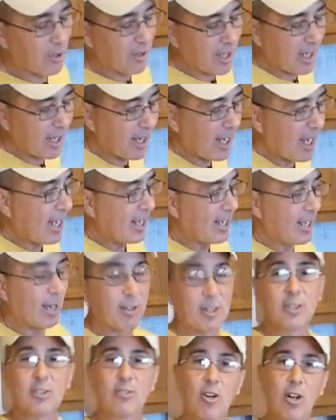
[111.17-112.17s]
Okay,
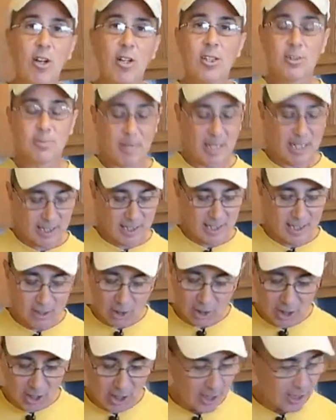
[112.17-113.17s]
now as far as making
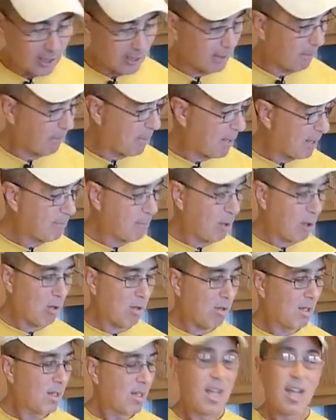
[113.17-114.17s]
these, all you need is a big
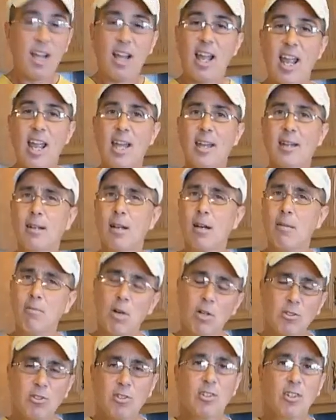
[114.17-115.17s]
bowl, and
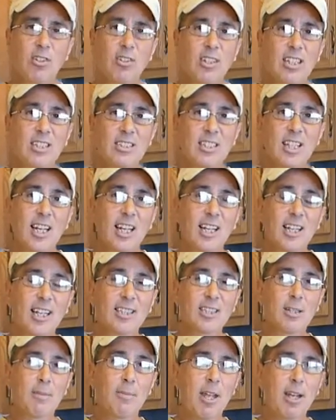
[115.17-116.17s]
most of the things that I
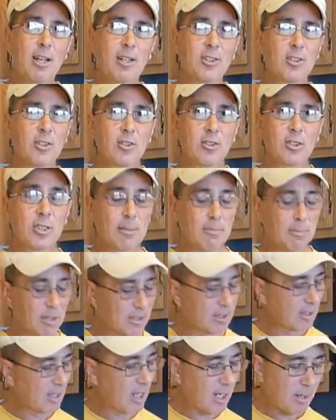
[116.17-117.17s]
like to make are so
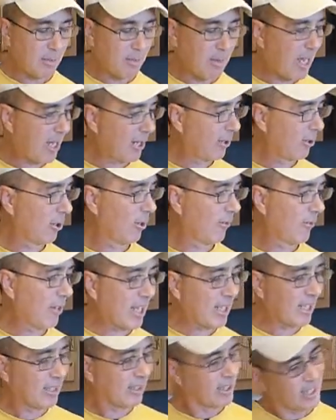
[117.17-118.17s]
simple. It's not a matter of
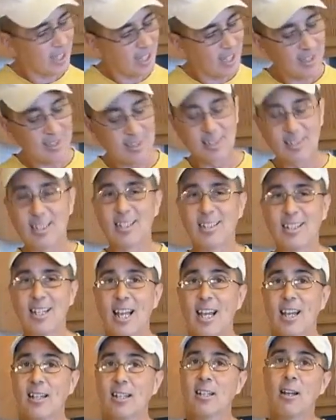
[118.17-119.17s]
adding this and then
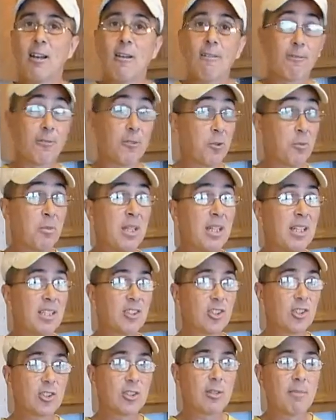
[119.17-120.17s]
that. For me,
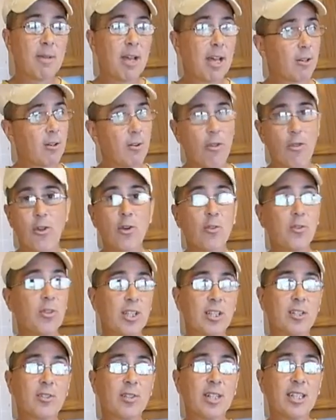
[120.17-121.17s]
it's just a matter of throw
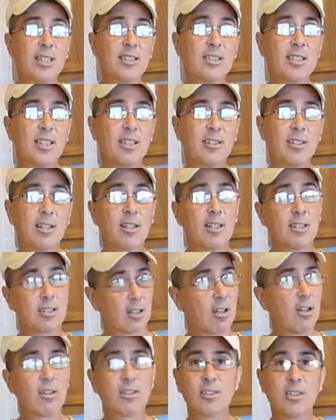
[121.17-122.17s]
the ingredients in there
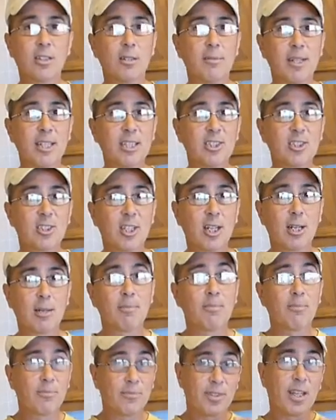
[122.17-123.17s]
as long as they're mixed
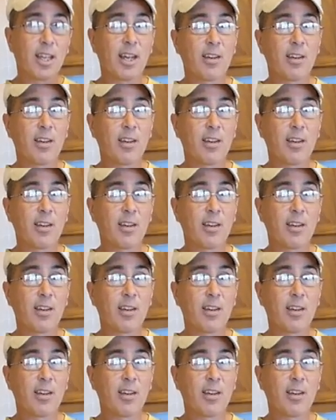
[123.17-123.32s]
up.